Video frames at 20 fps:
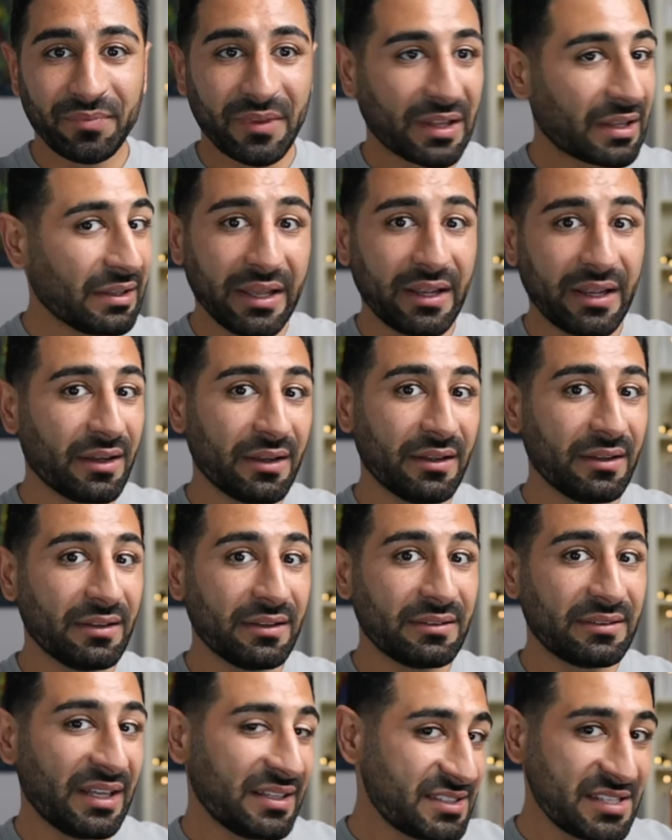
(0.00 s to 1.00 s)
Like,
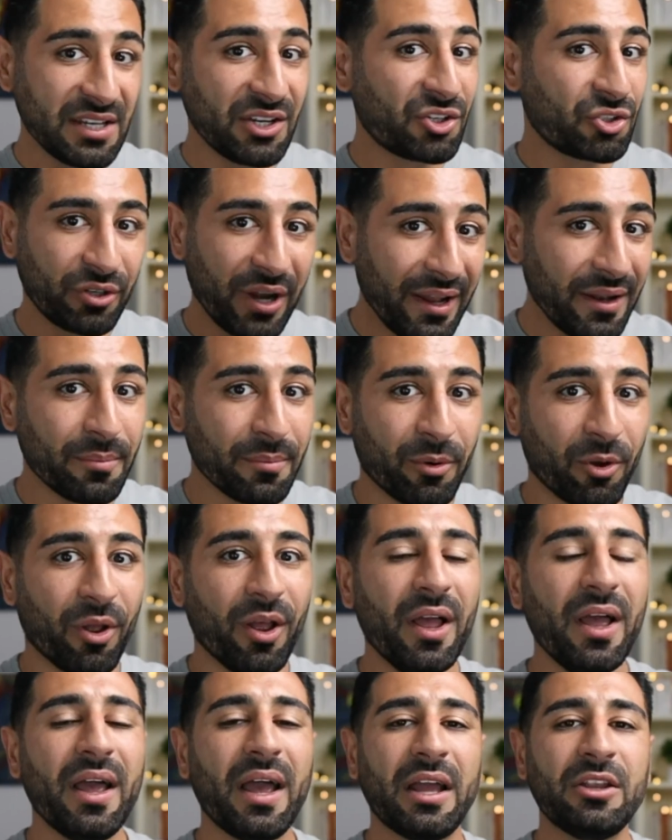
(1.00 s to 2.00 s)
that's incredible.
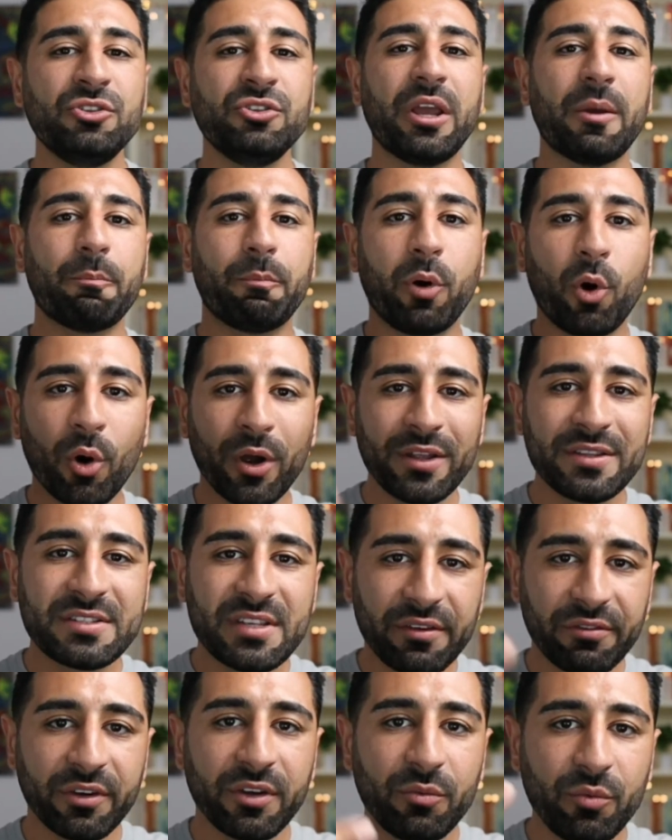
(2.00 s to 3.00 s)
And you get points
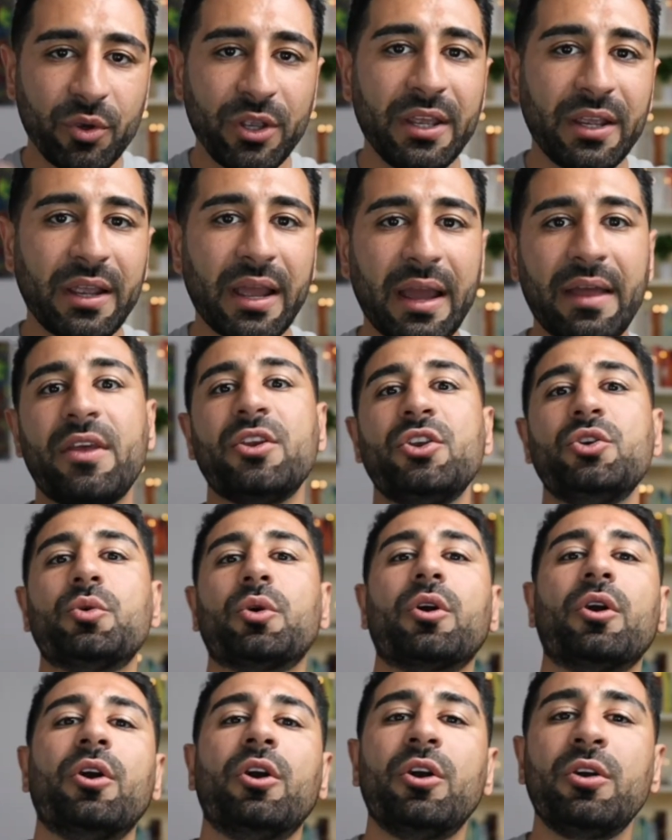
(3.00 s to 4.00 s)
every week, and then
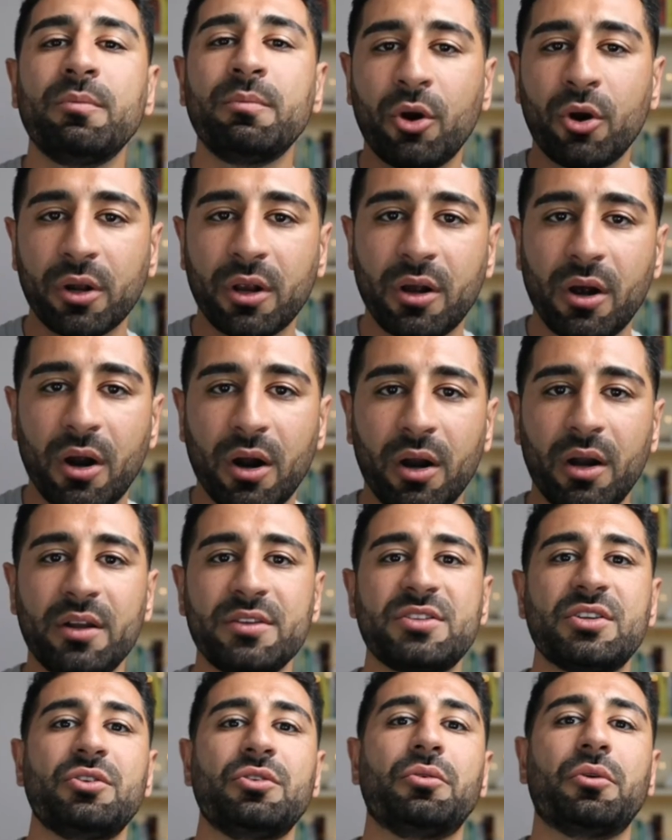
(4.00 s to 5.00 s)
you earn more
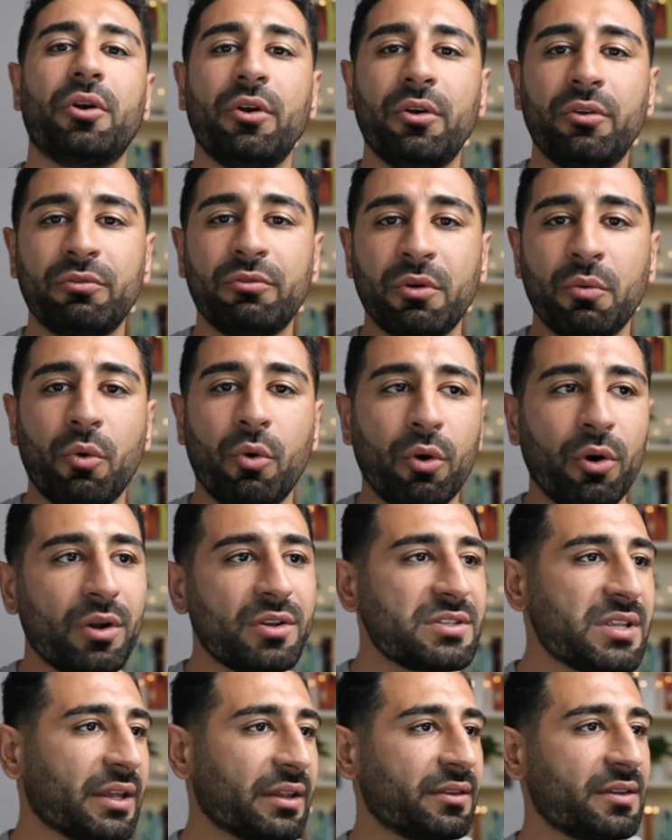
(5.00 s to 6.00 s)
cards and you earn
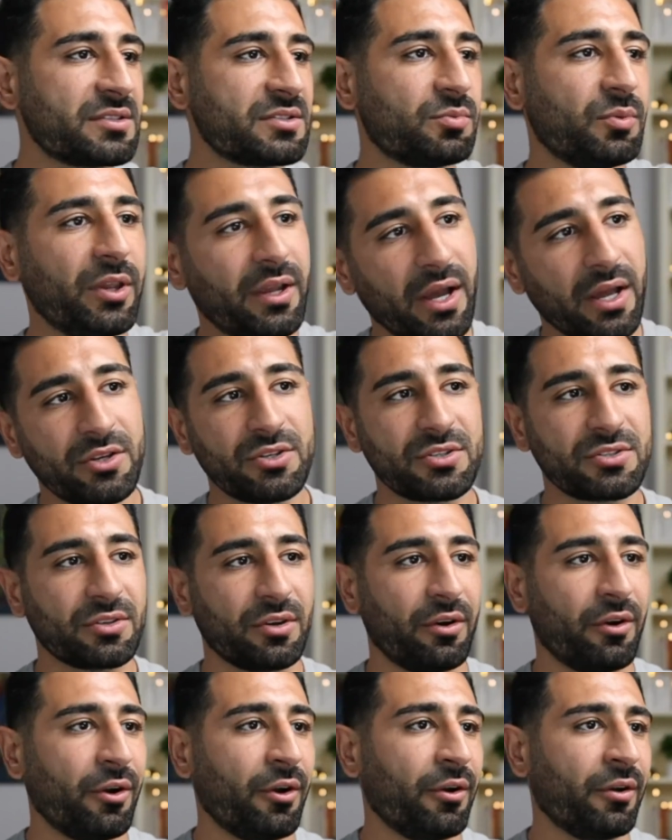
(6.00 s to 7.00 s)
rewards. Like this week, I
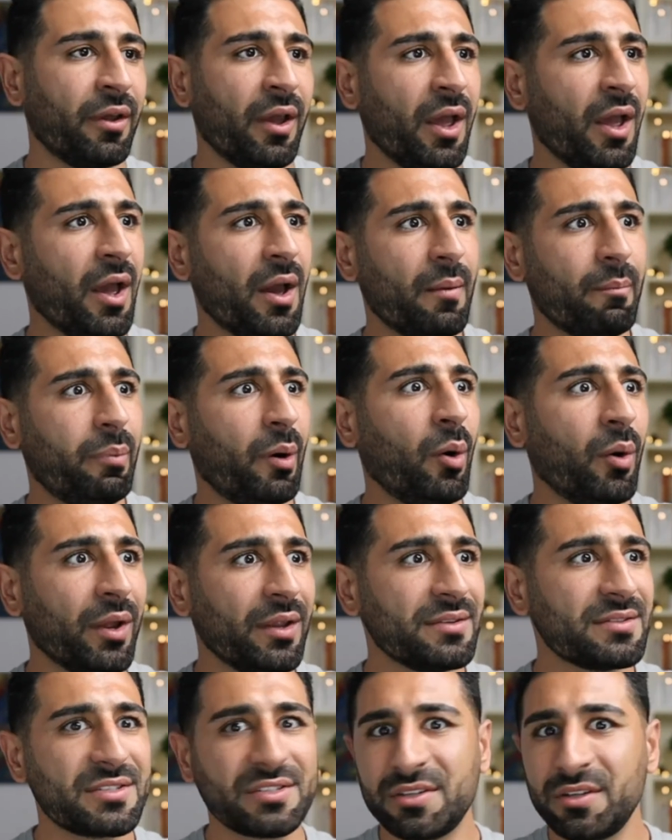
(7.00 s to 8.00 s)
just earned zero
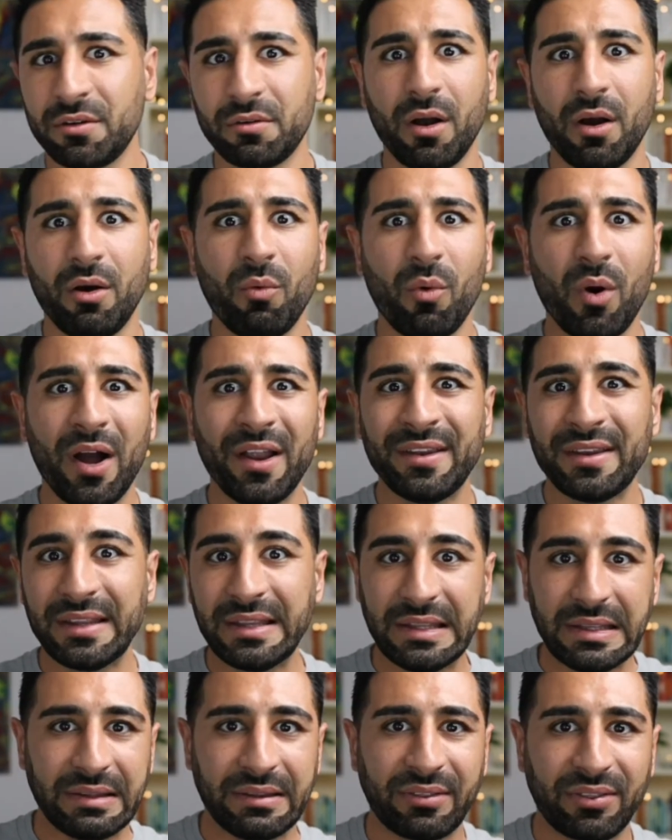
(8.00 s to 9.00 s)
point zero 0.01
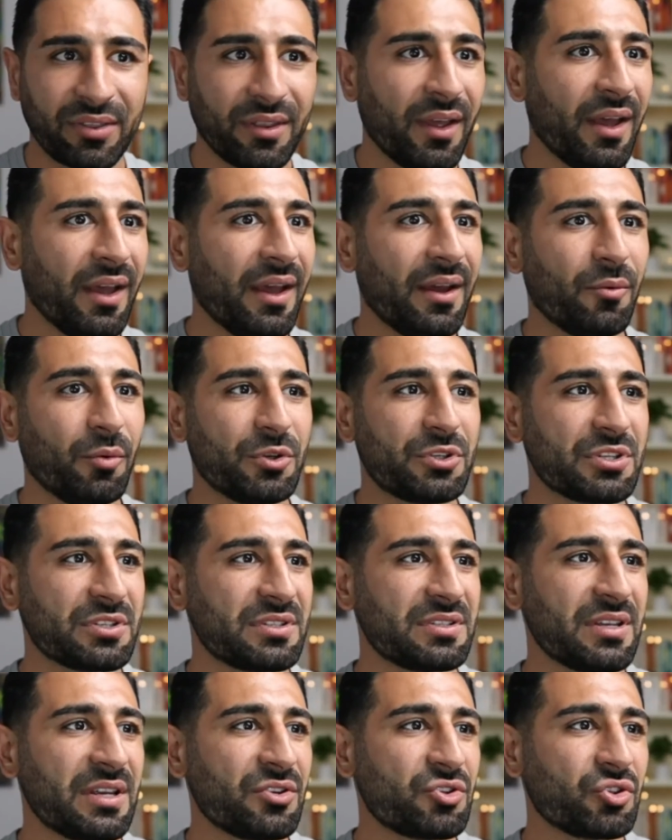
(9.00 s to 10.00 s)
ETH, which is
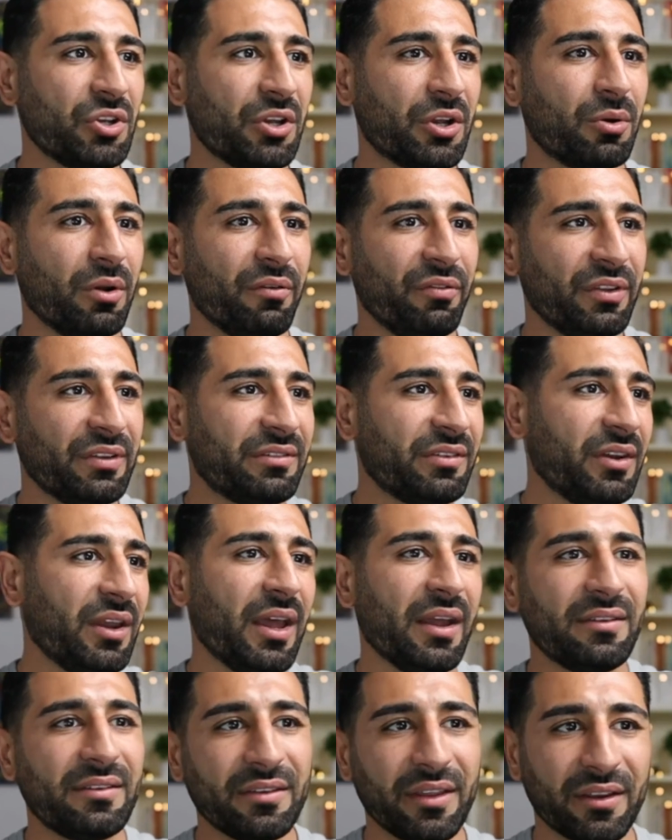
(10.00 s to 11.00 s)
essentially equivalent
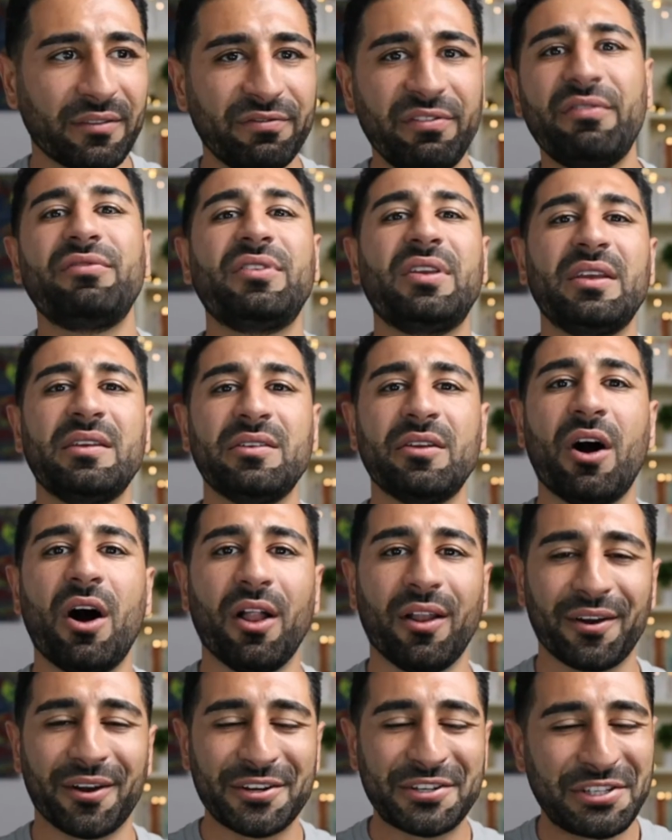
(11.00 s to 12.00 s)
today. It's like
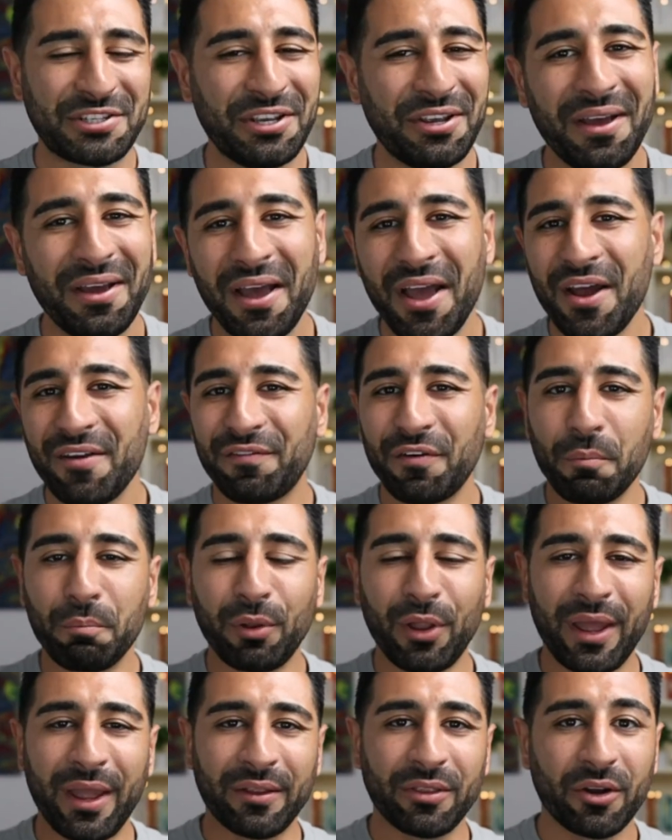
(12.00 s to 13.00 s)
$15 for
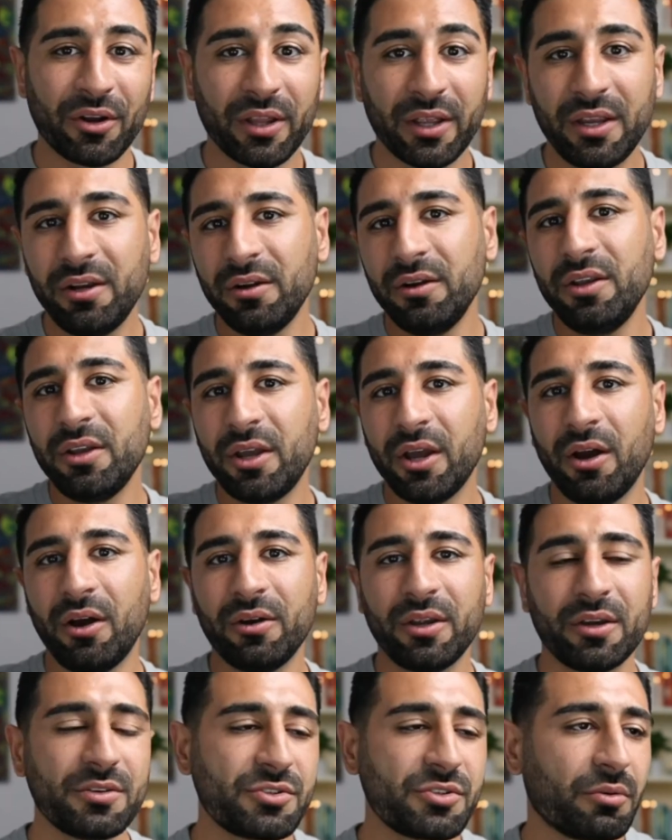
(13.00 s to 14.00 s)
playing. They're like, here you go,
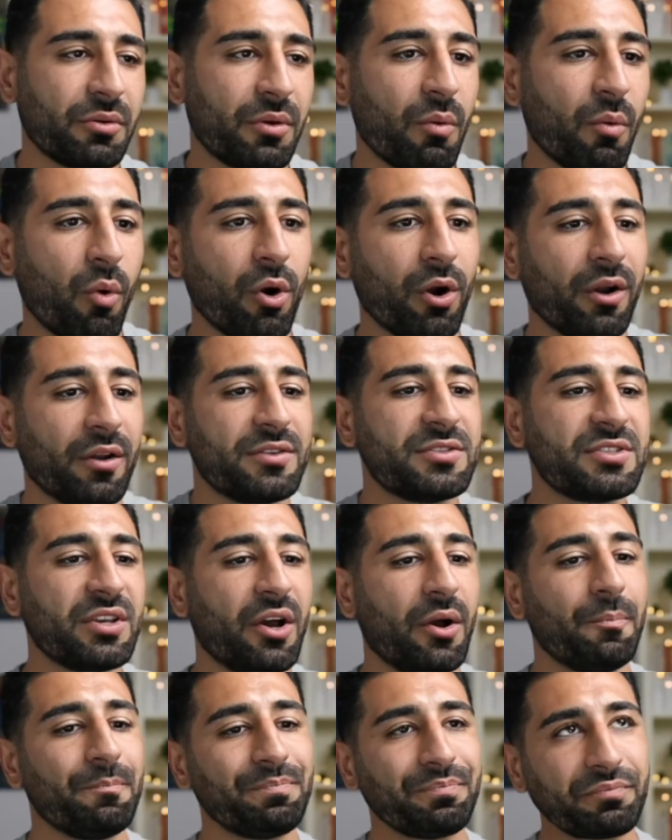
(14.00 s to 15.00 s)
here's your reward.
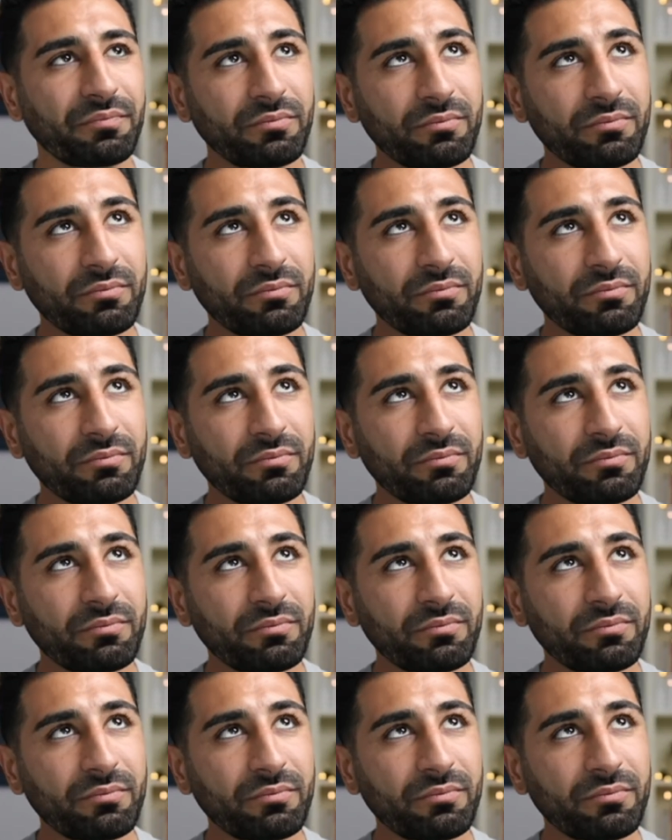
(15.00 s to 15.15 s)
So